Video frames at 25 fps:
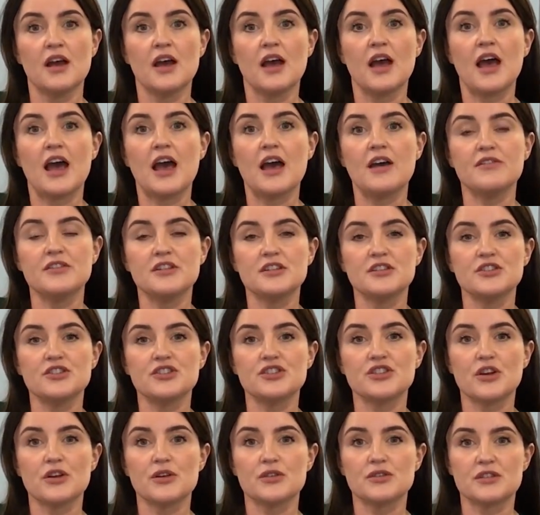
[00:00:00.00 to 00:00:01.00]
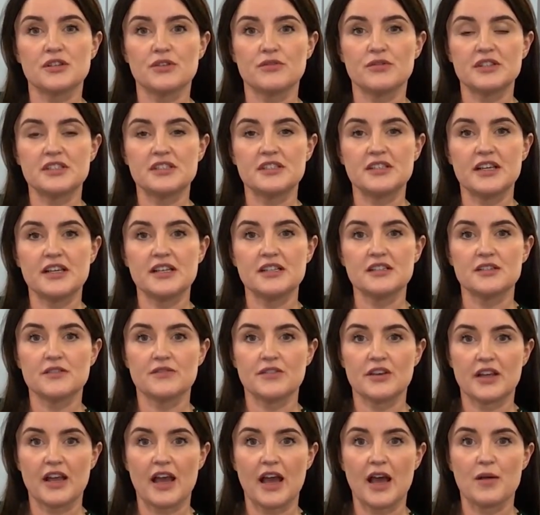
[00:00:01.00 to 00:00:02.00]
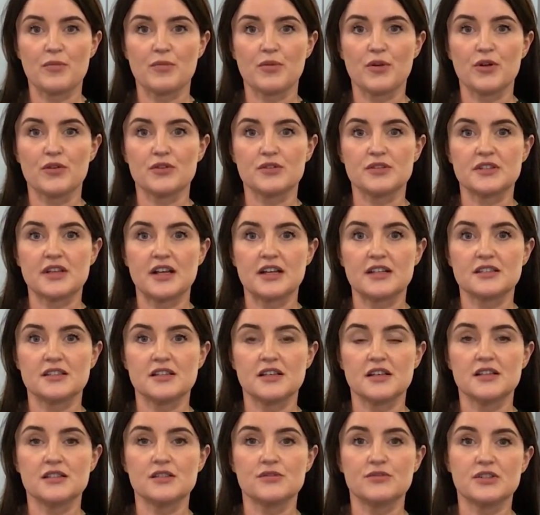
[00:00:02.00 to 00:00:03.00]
Evidence shows that receipt of the care processes